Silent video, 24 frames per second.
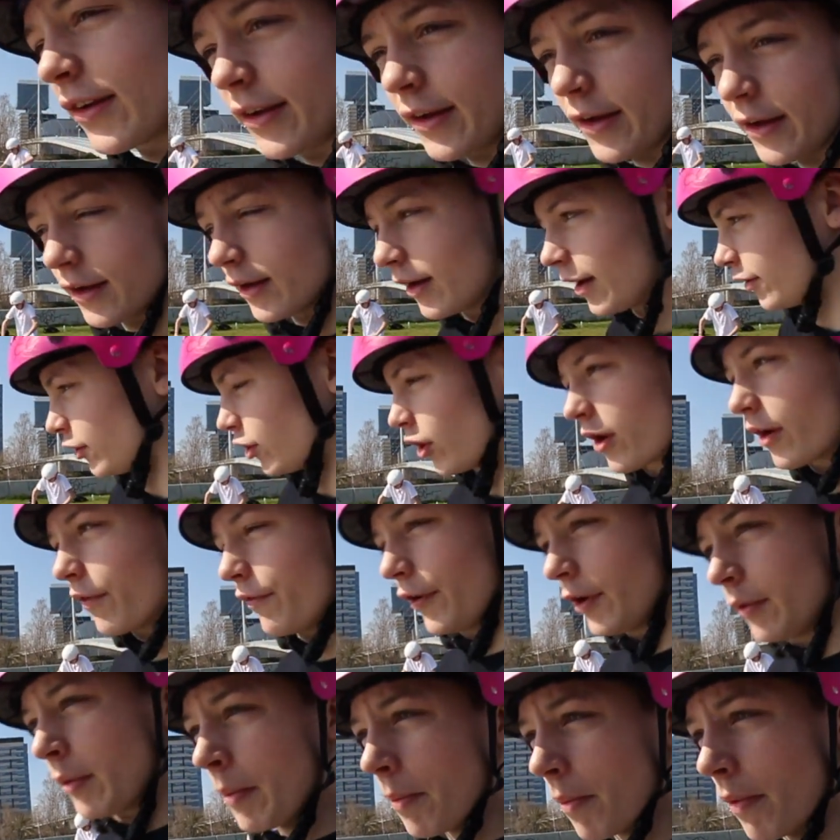Yeah, but. You're gonna
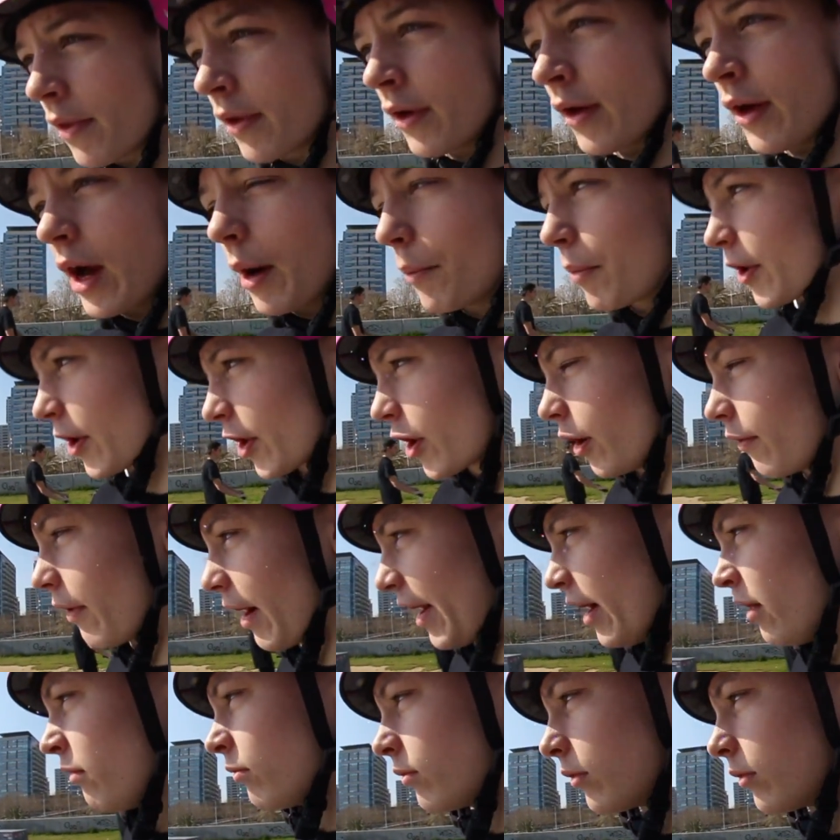film them? Yeah, but we're off. And we're gonna go right now.